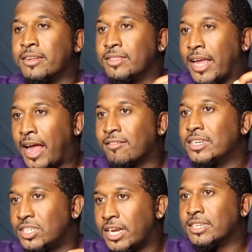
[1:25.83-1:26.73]
They had the
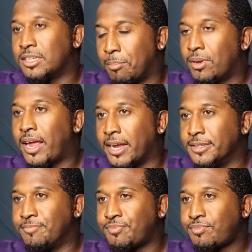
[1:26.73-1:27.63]
chance to play,
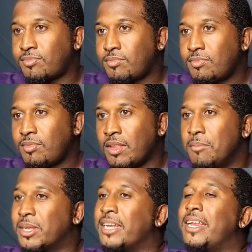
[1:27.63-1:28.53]

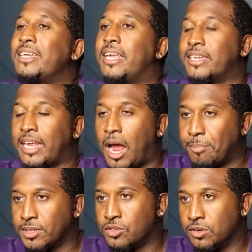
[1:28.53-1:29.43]
but they didn't get the
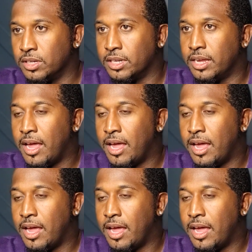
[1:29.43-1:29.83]
opportunity.